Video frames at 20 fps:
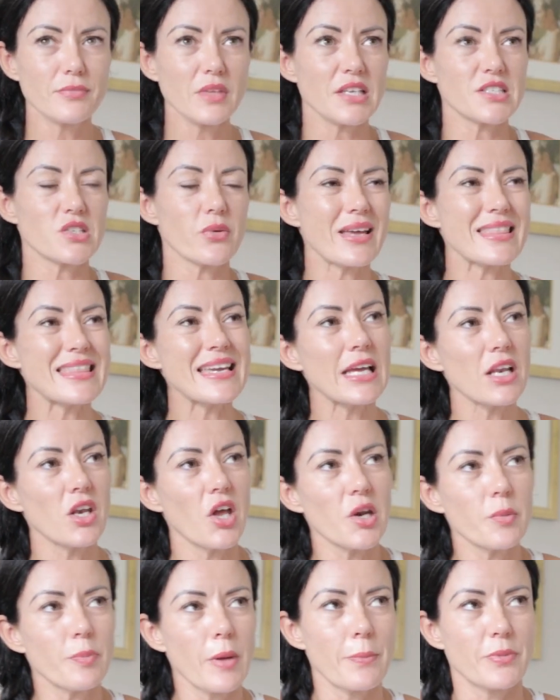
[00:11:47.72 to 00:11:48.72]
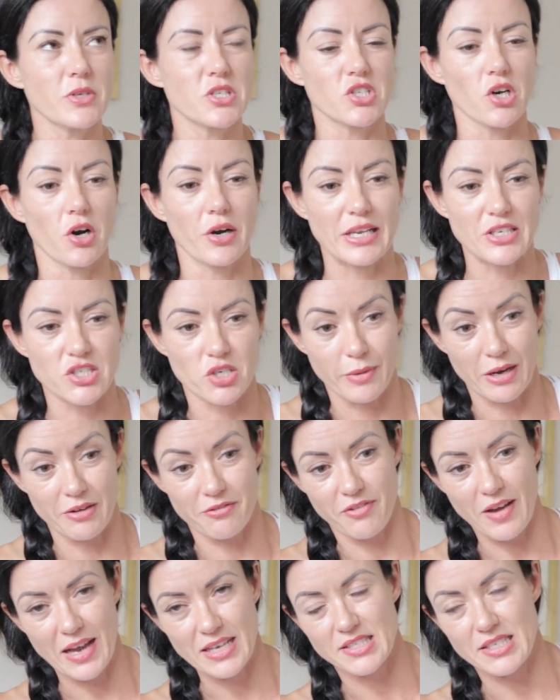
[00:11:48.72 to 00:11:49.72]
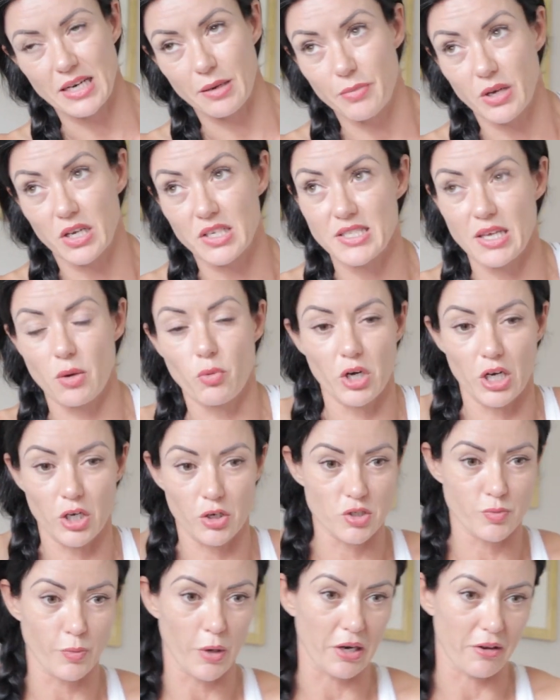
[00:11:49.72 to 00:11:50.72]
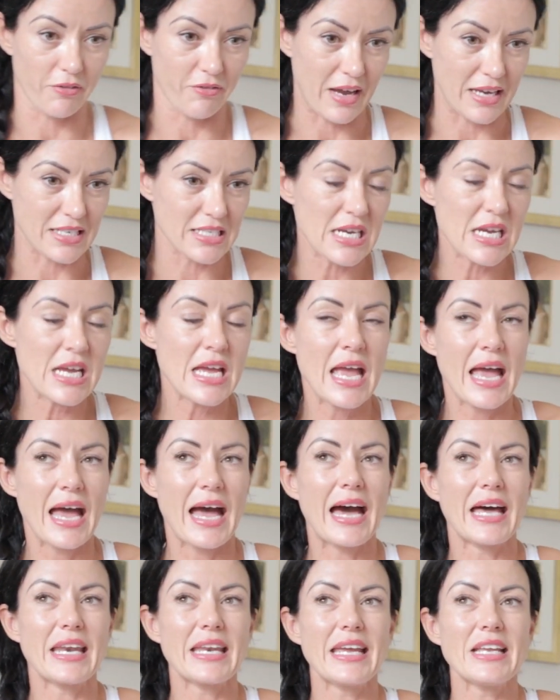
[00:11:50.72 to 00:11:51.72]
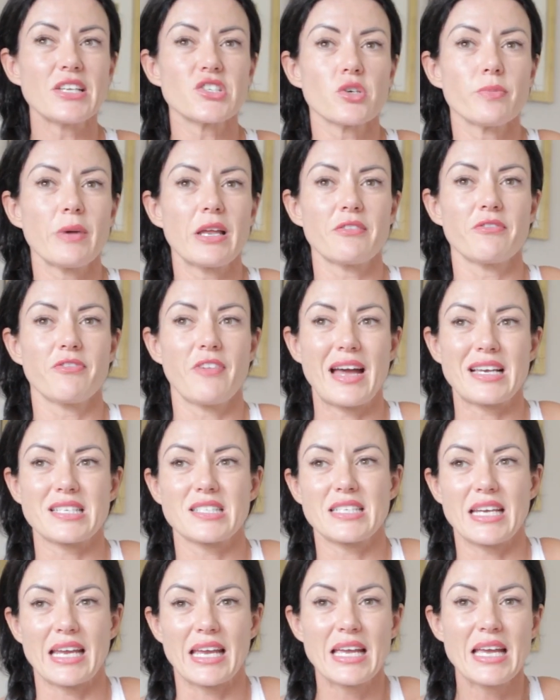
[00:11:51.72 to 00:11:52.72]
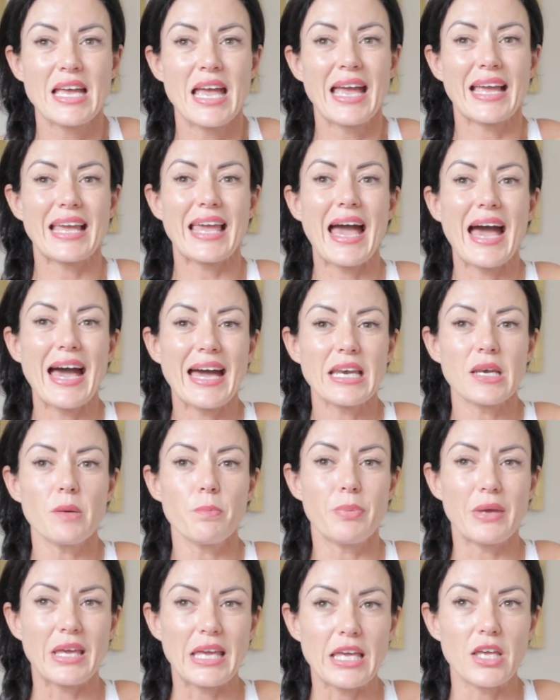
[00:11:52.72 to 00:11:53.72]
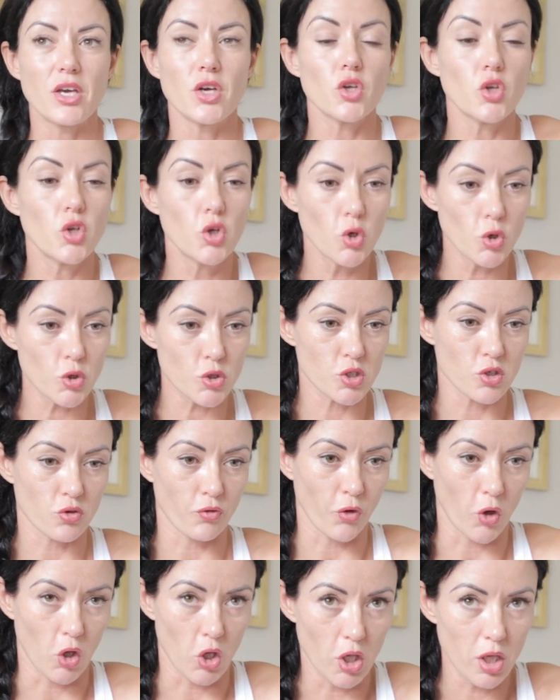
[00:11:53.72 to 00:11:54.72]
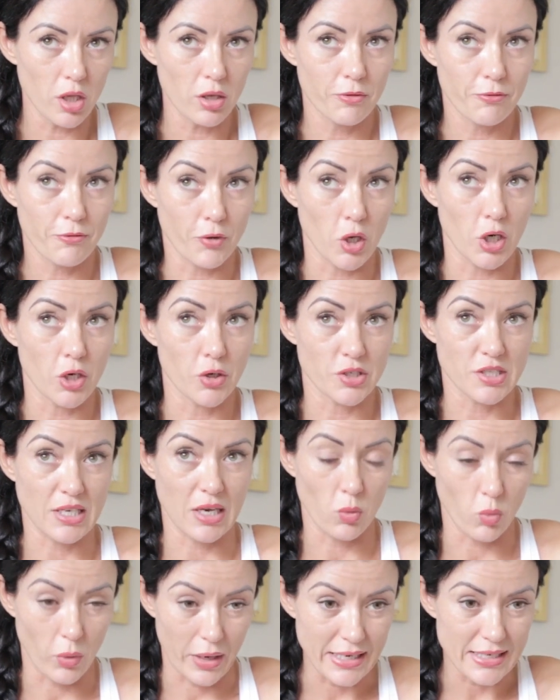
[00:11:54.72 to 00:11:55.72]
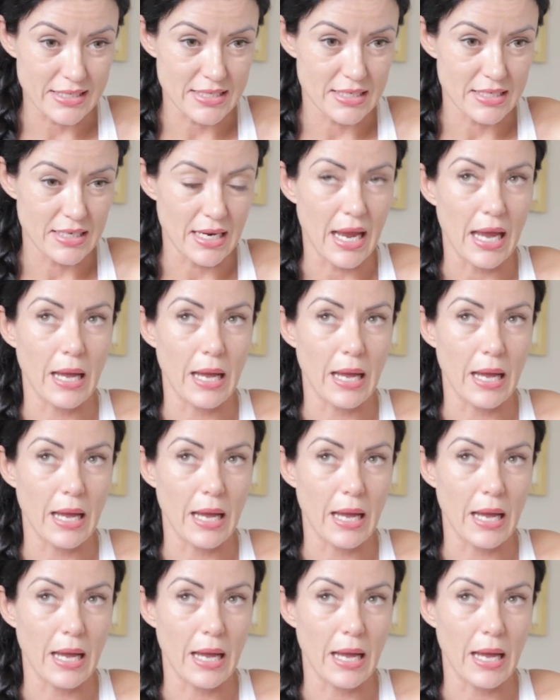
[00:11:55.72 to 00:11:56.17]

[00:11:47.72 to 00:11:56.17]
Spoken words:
So I think a lot of people start intermittent fasting because they want to lose body fat. And intermittent fasting can be useful for losing weight,